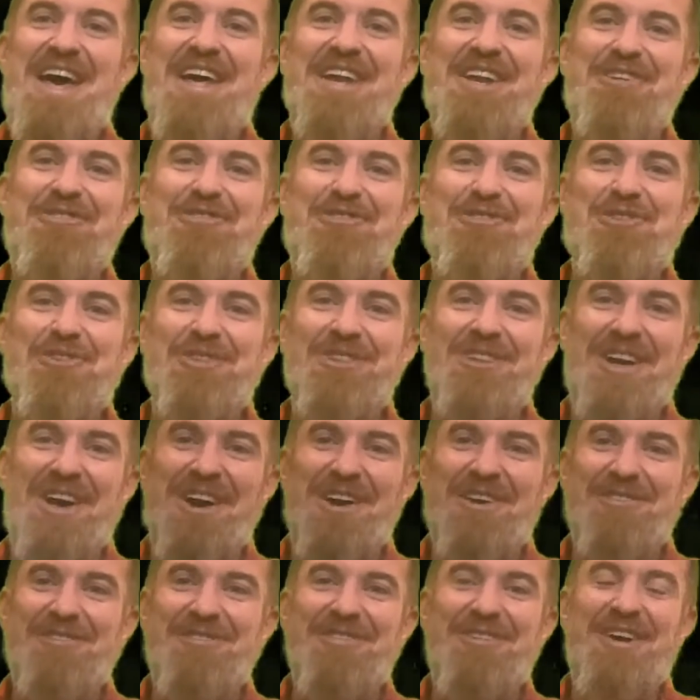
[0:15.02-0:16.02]
And if you
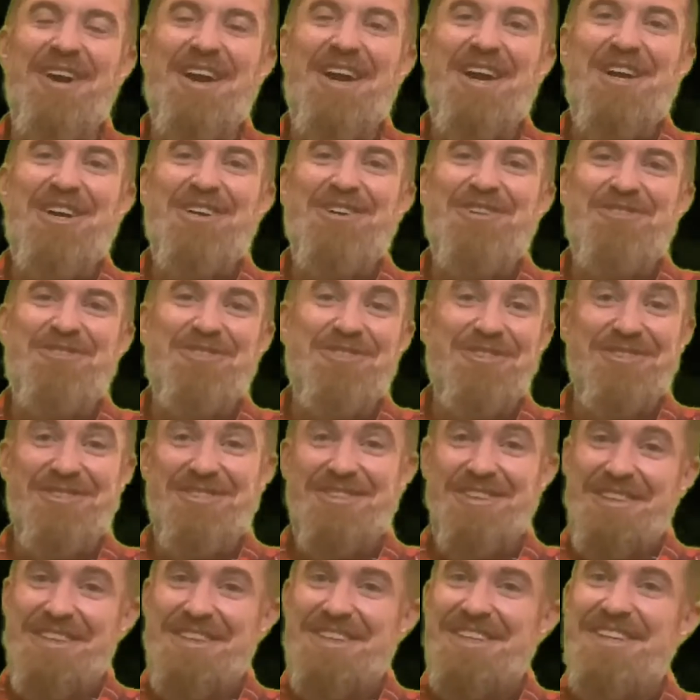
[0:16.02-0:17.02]
love
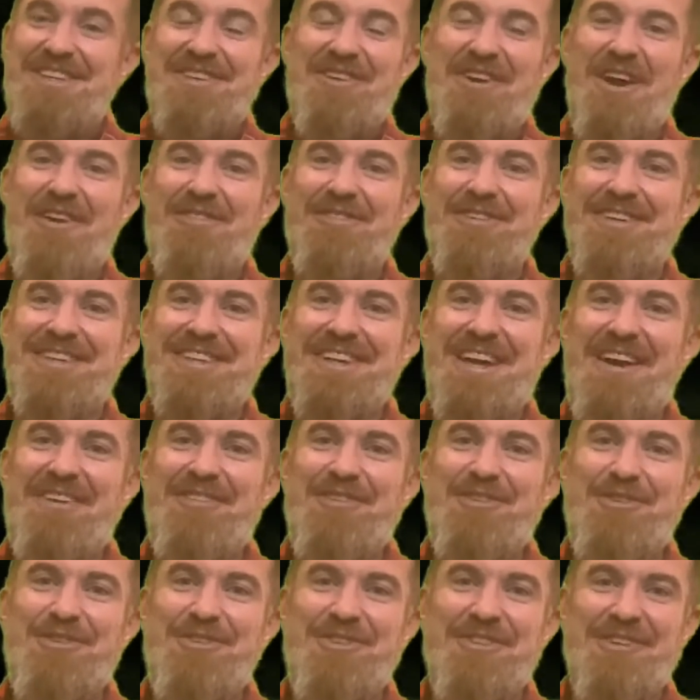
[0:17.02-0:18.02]
silly graphic
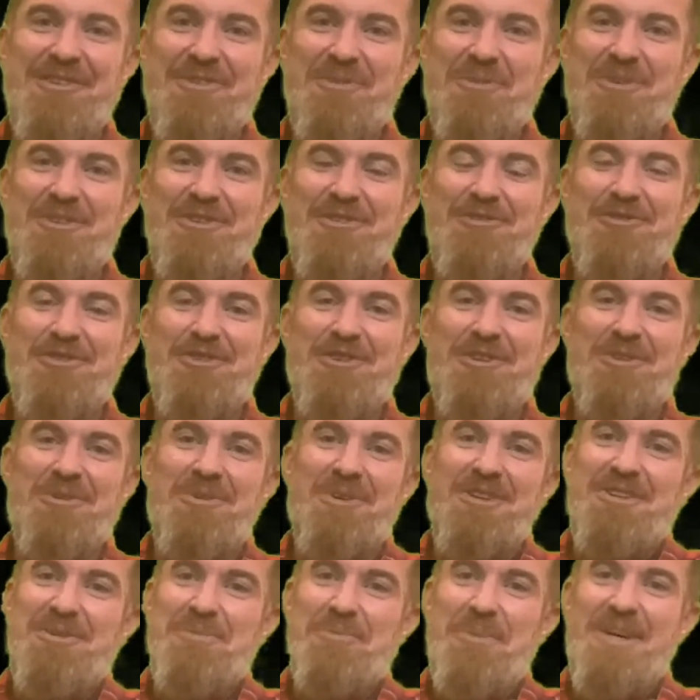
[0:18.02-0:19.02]
novels, this one's for you,
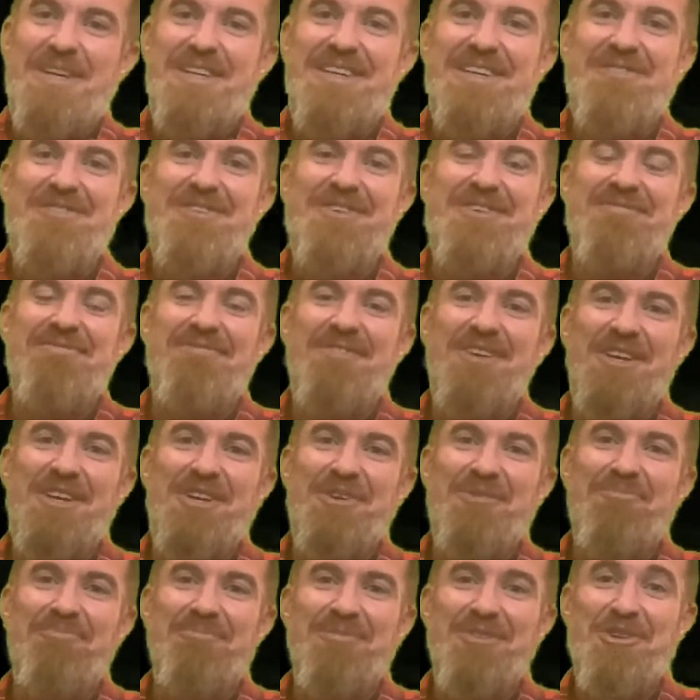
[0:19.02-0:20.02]
and you might even, you
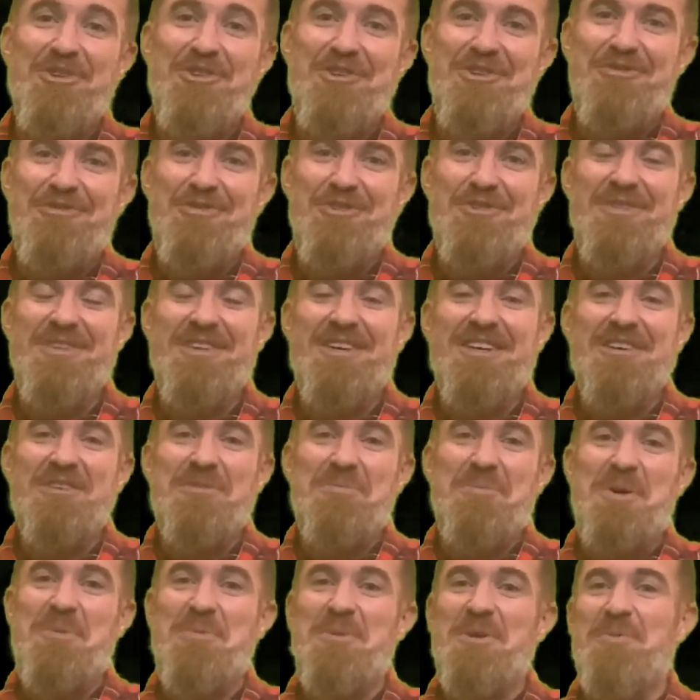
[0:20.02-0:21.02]
know, learn a few
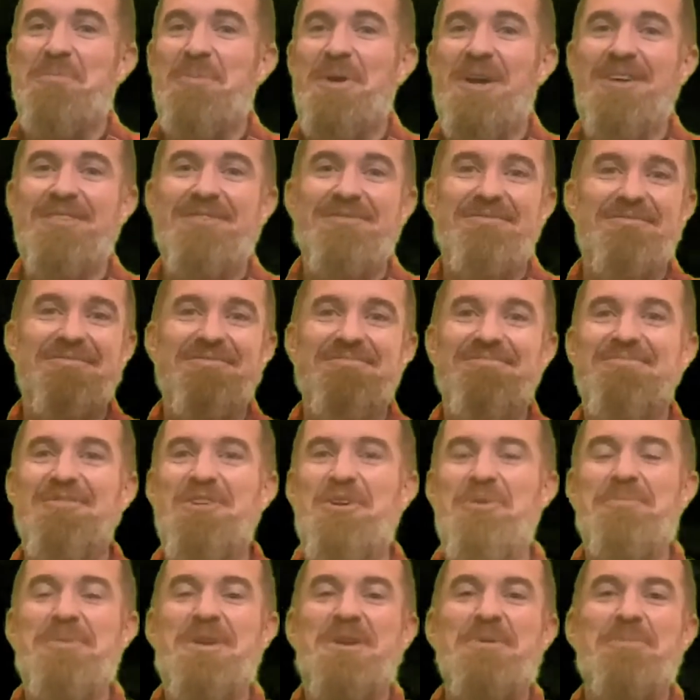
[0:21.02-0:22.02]
things maybe about
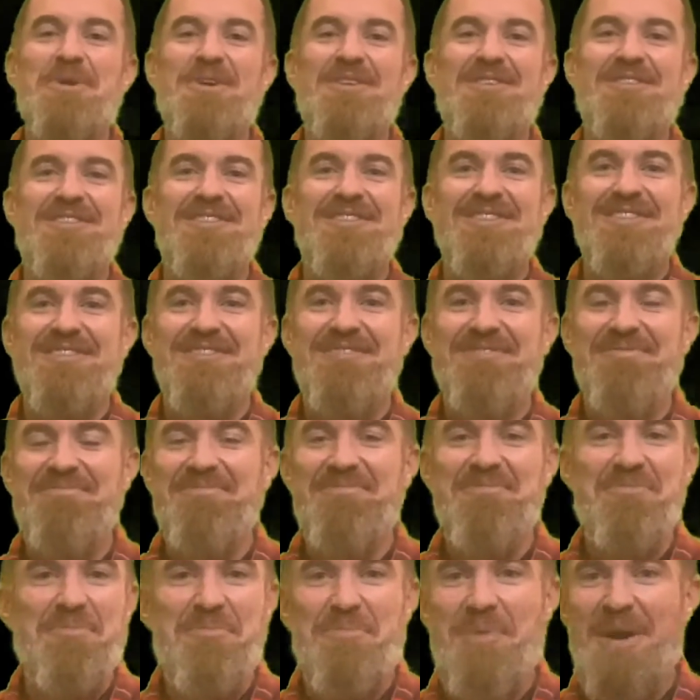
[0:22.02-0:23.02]
amoebas,
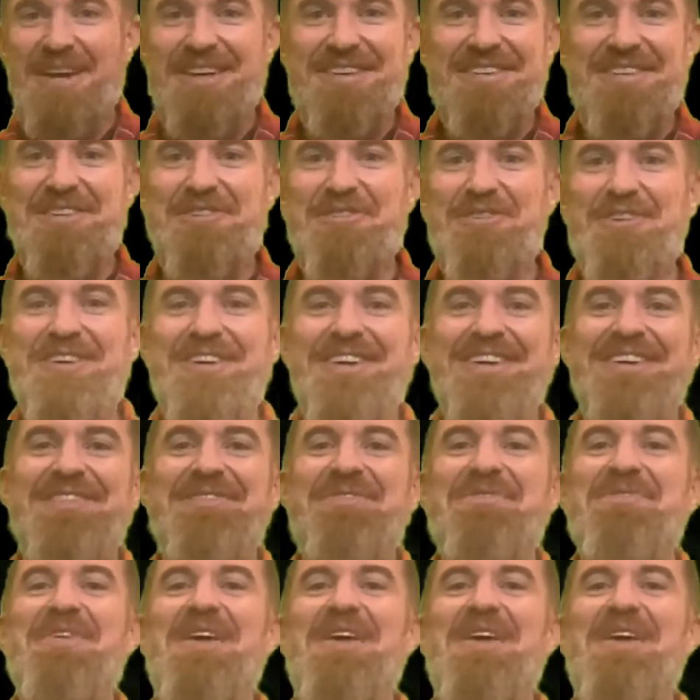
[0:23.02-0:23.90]
bacteria,